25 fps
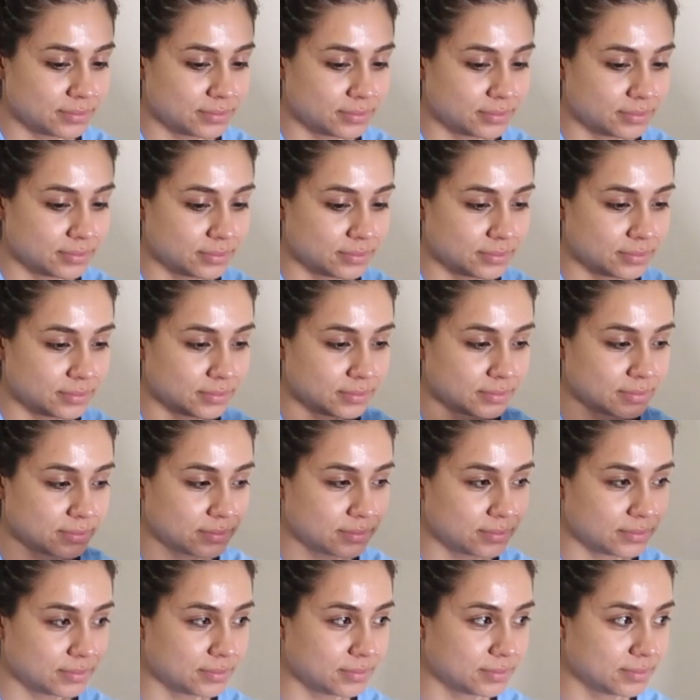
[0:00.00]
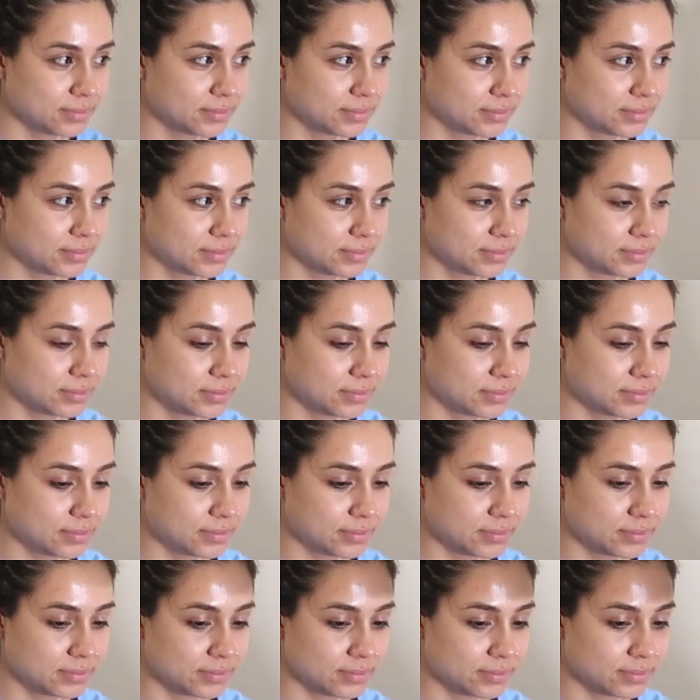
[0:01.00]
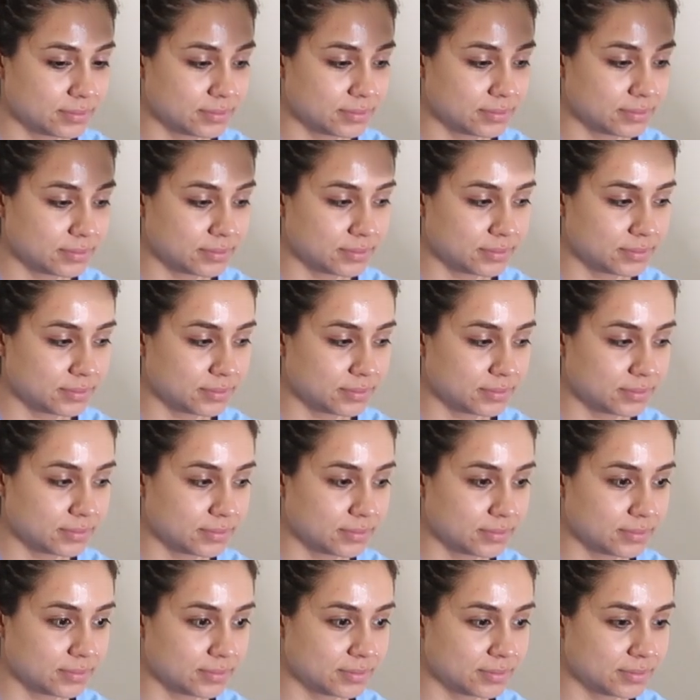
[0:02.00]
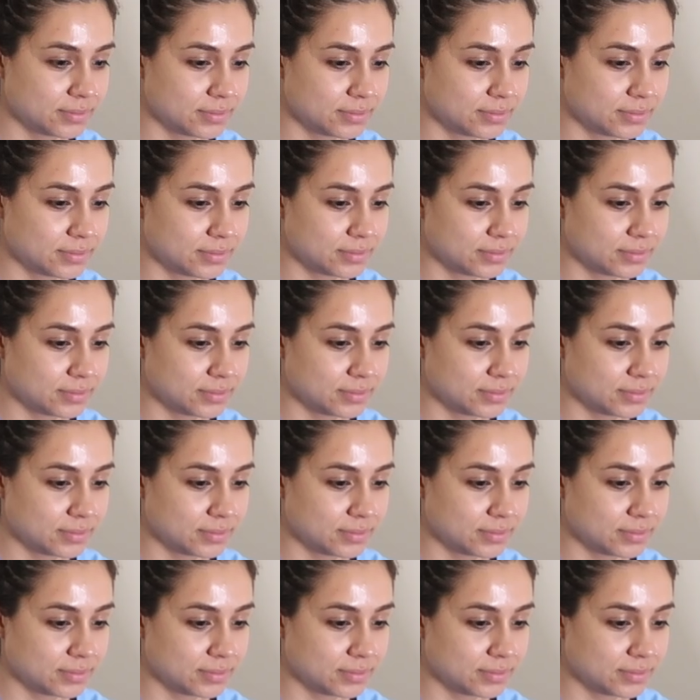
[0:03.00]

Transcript: No words are spoken by the person on screen.